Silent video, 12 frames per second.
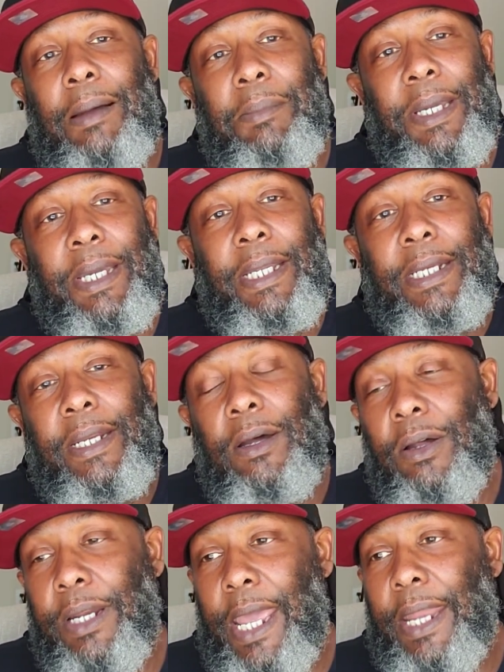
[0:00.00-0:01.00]
I'm going to end it
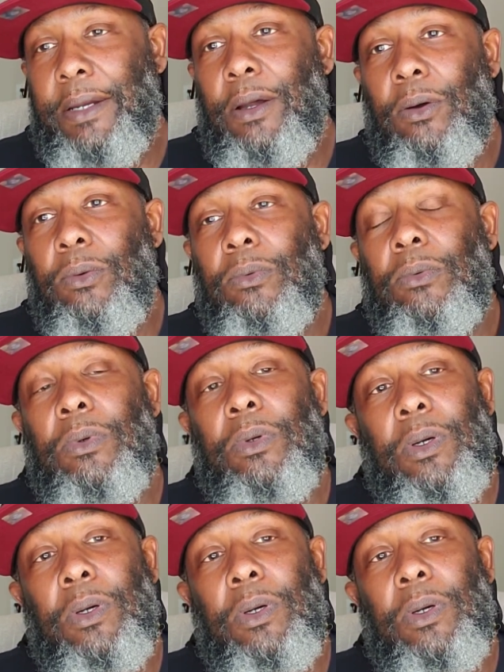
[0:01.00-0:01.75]
on that note.